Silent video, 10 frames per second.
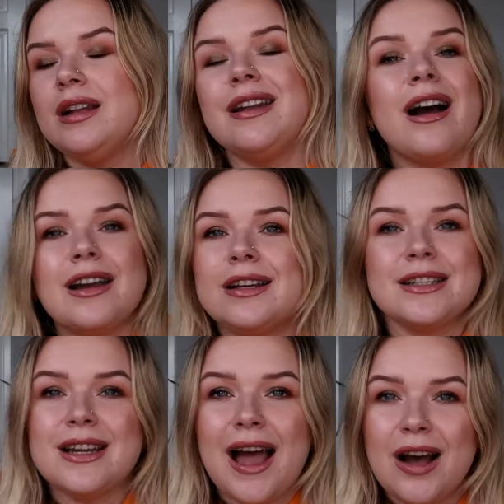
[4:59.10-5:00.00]
knock
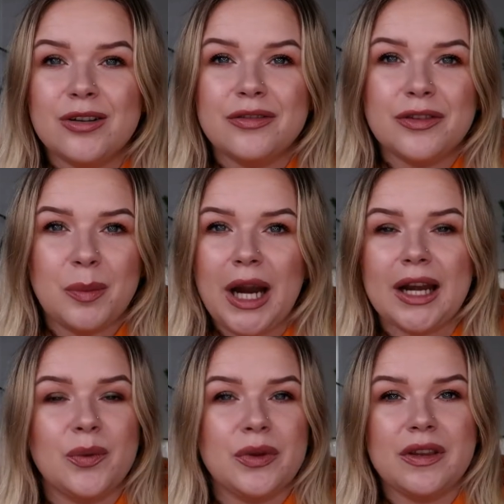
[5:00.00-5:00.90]
it out of the
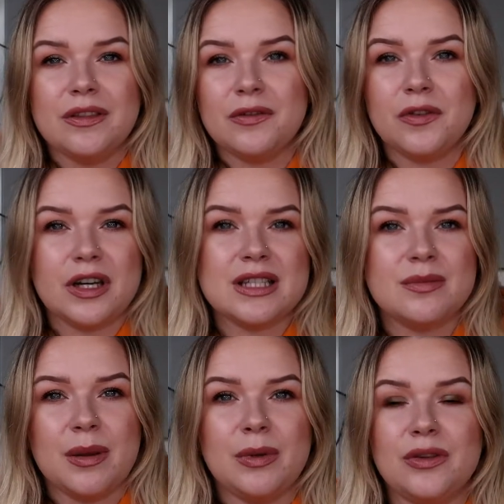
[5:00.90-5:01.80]
park within the
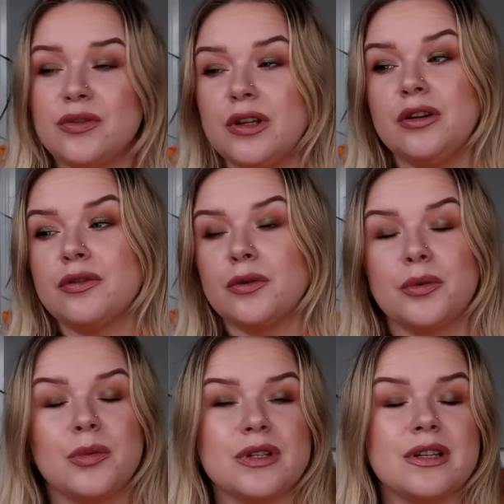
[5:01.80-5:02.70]
first maybe 3 or
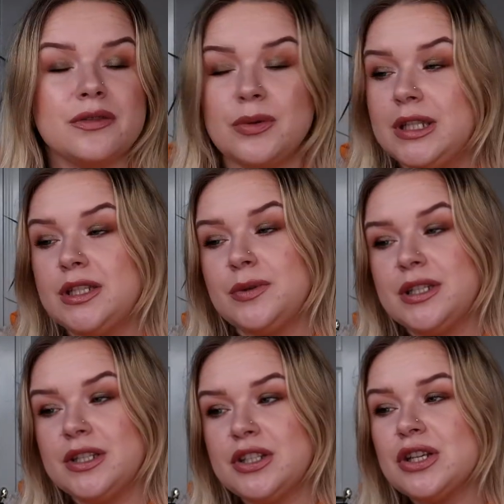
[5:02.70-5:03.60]
4 months of
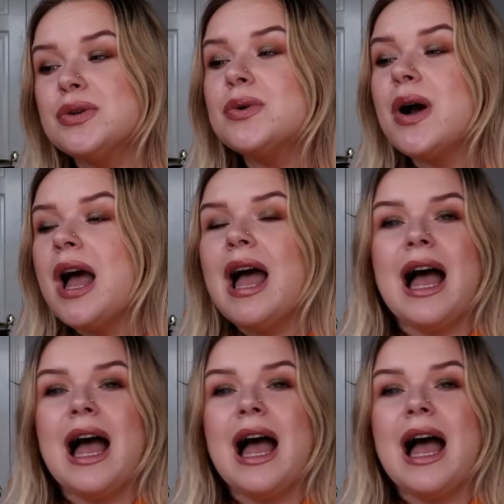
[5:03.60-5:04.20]
2022.